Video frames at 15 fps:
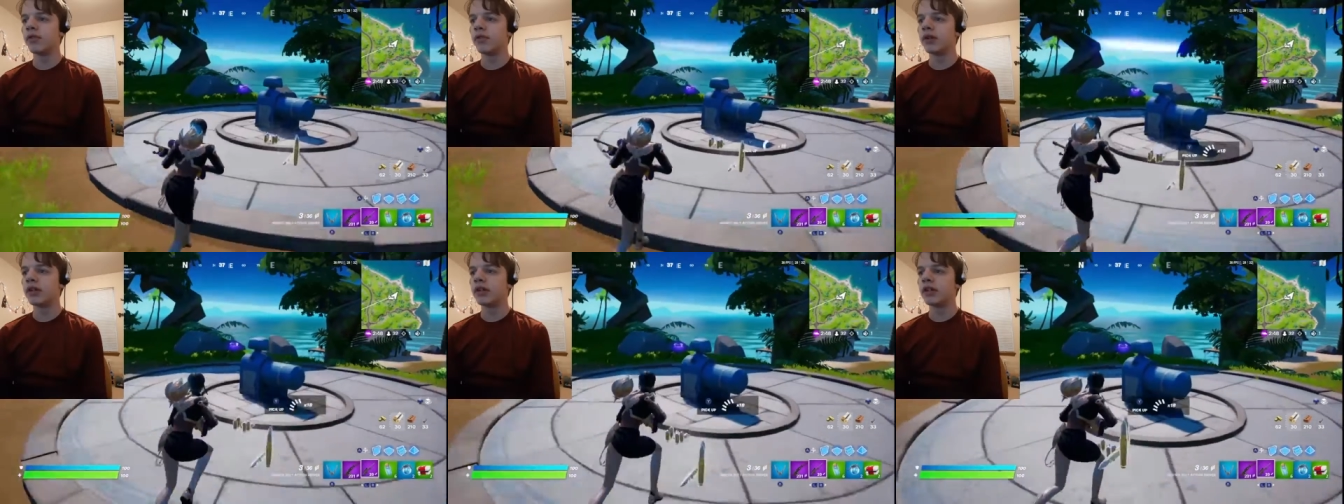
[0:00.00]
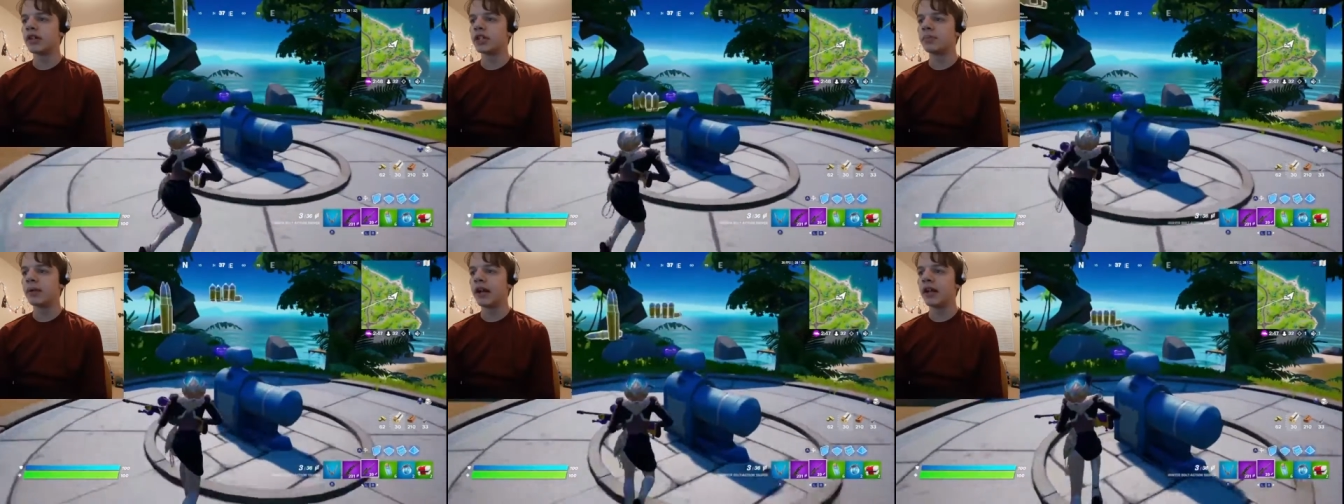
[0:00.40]
cool,
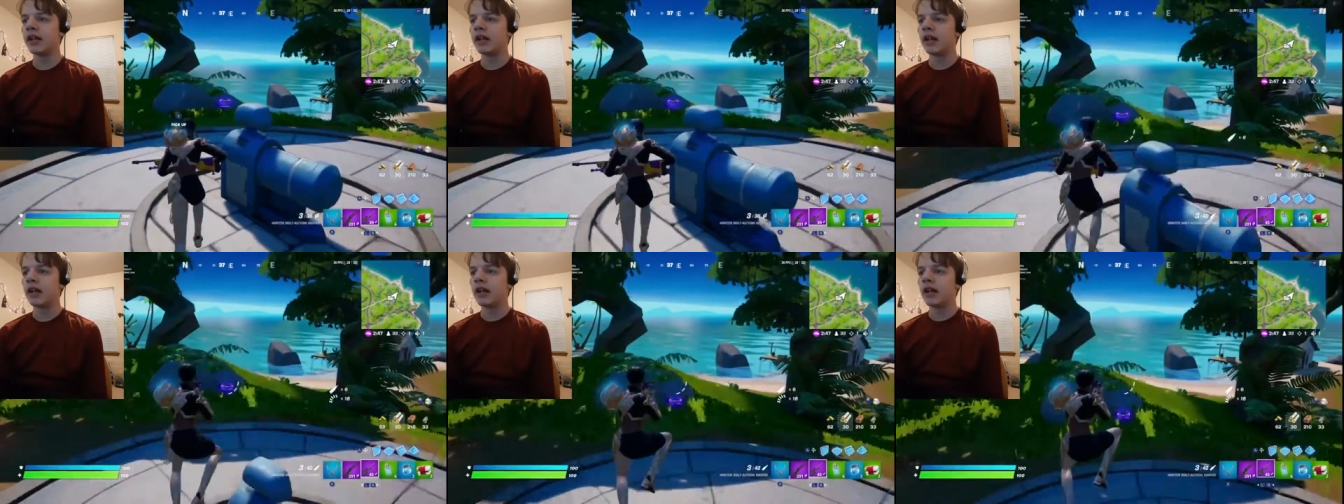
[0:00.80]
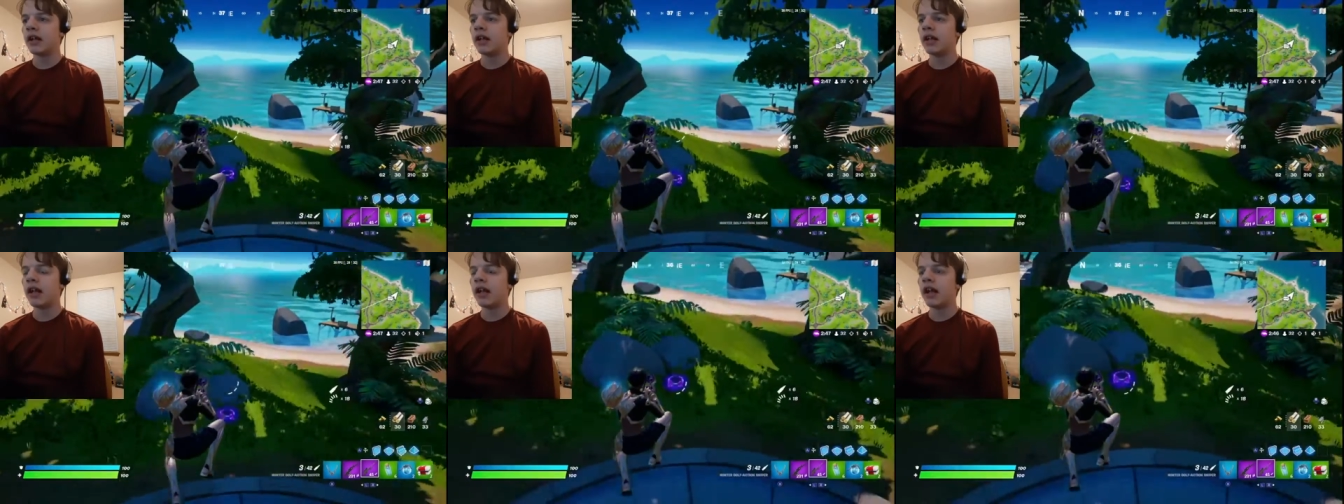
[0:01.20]
launch pad.
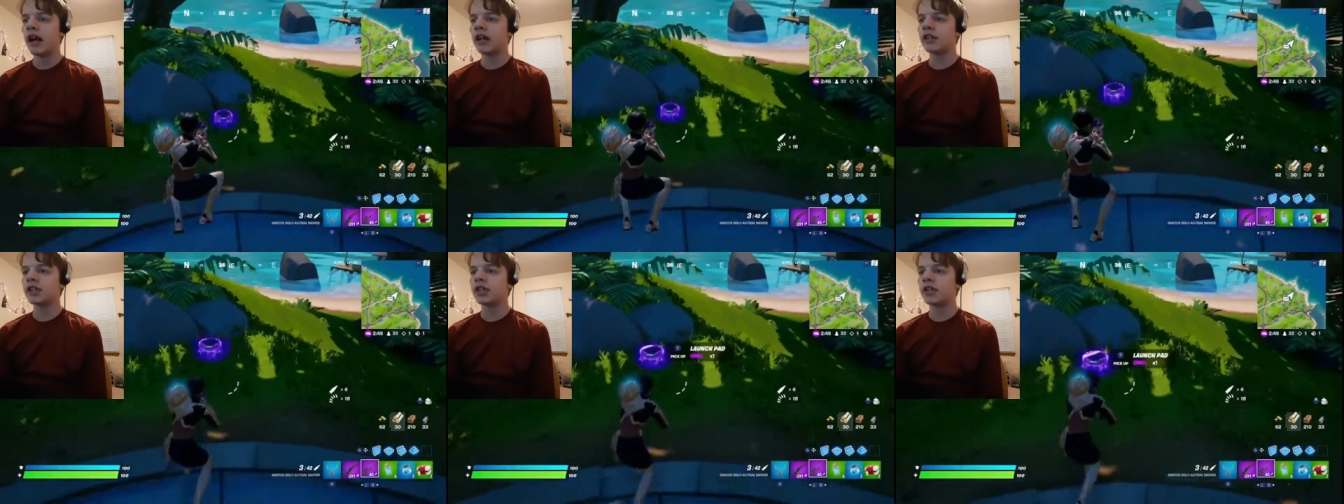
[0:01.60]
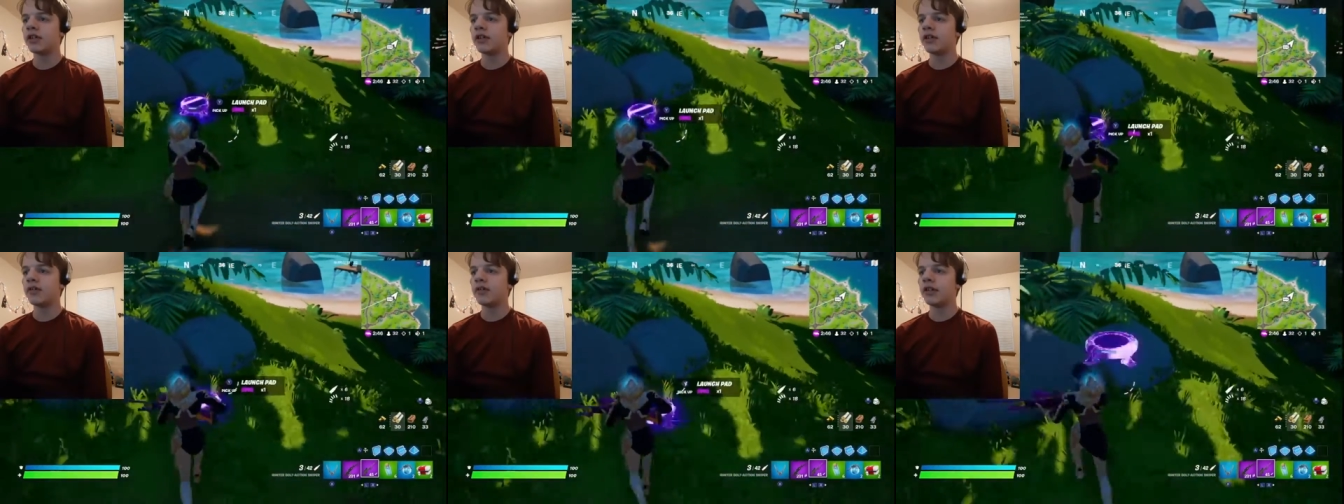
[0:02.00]
Then actually
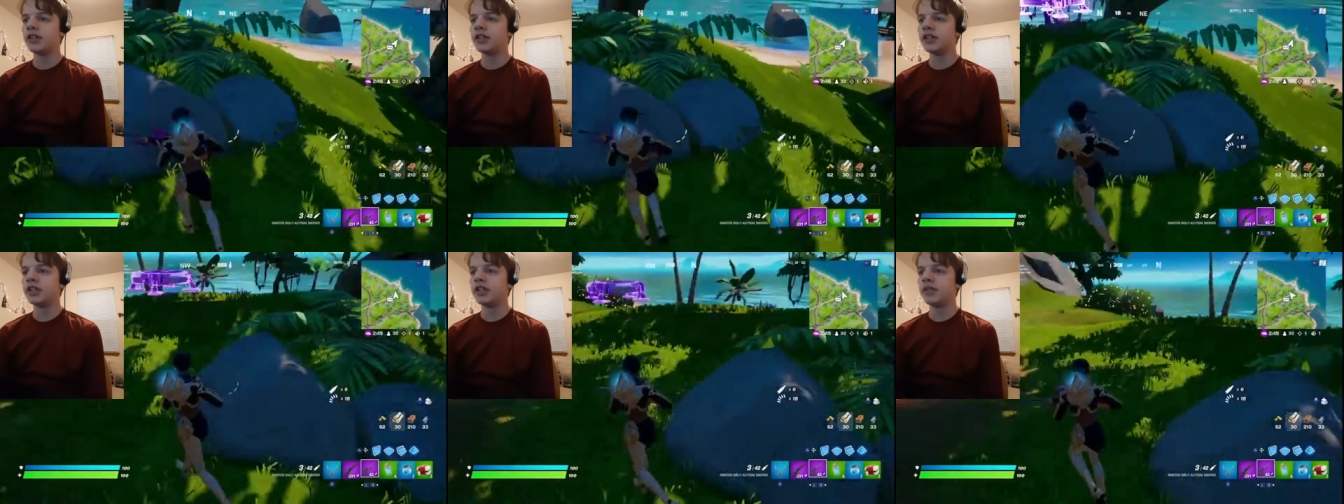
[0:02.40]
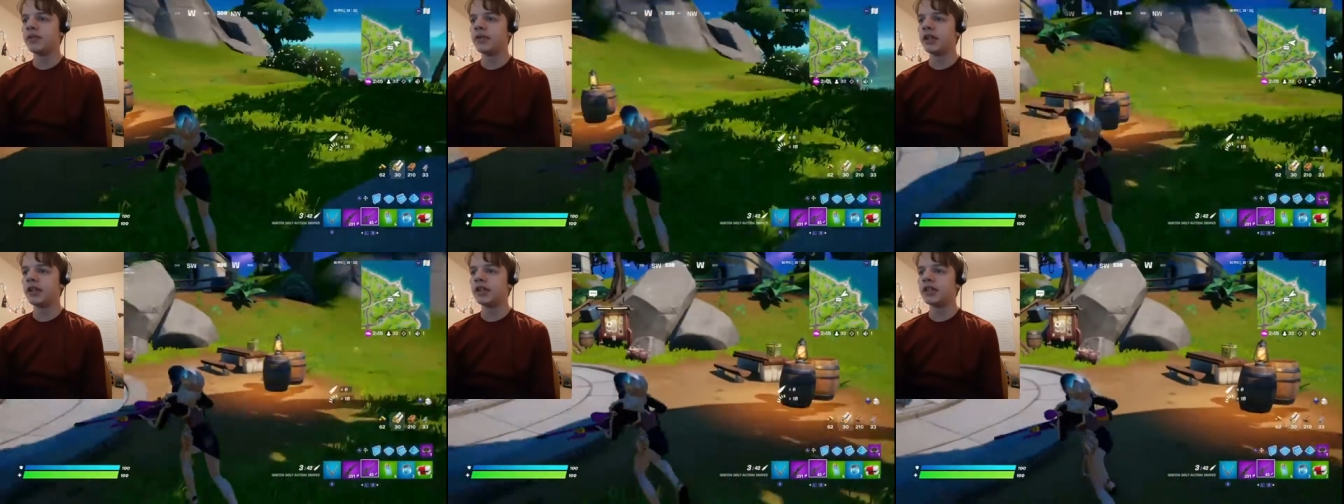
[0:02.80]
all you need to
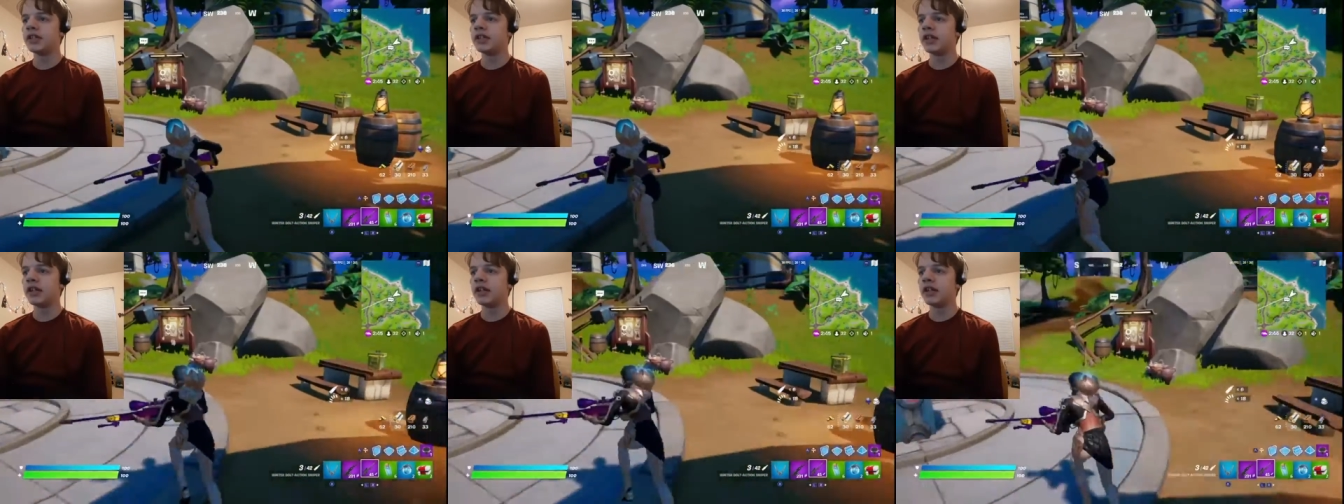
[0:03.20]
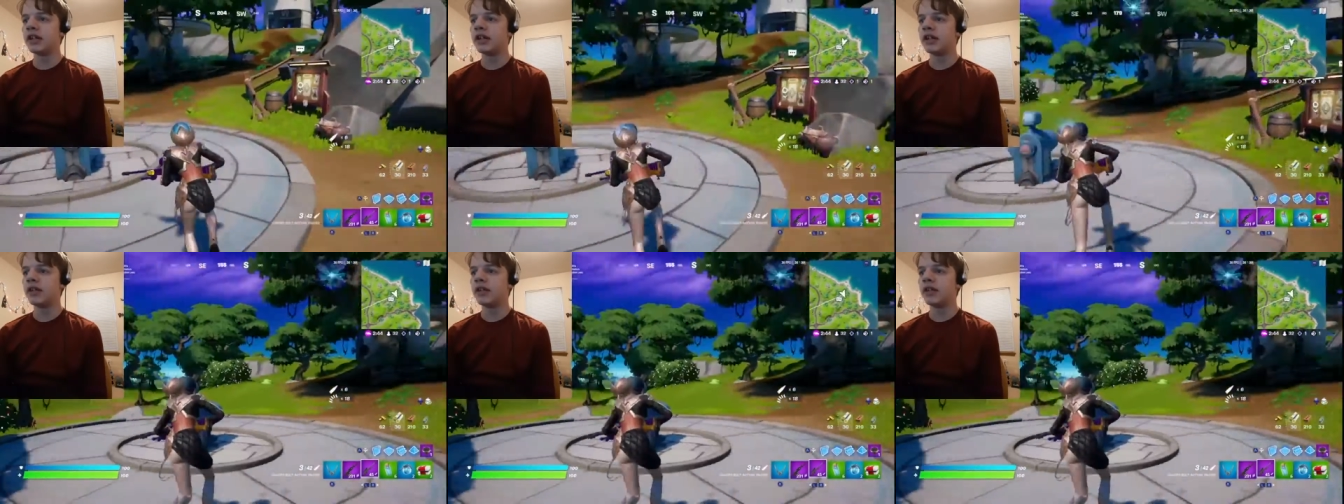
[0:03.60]
do is uh,